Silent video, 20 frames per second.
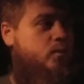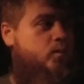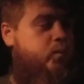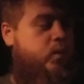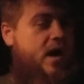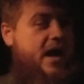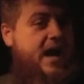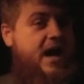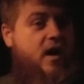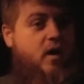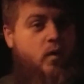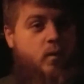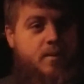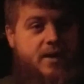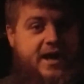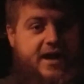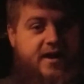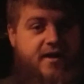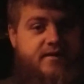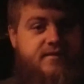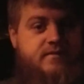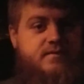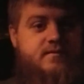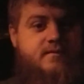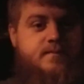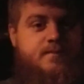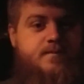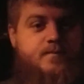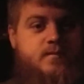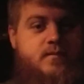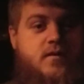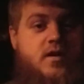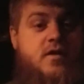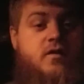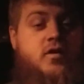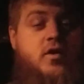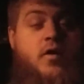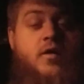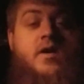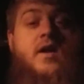Wow, man.
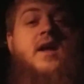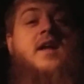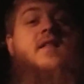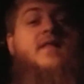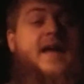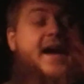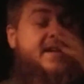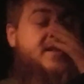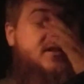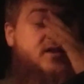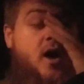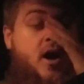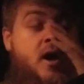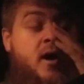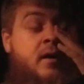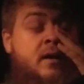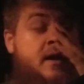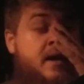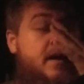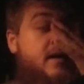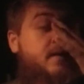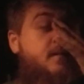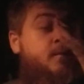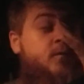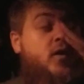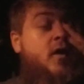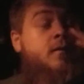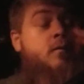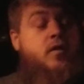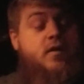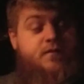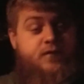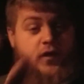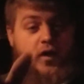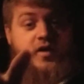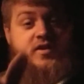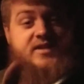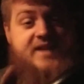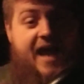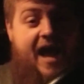Dude, that song, the
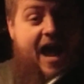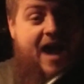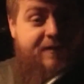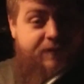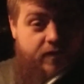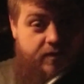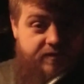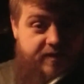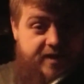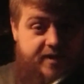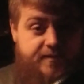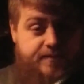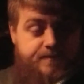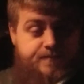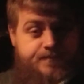first half of it,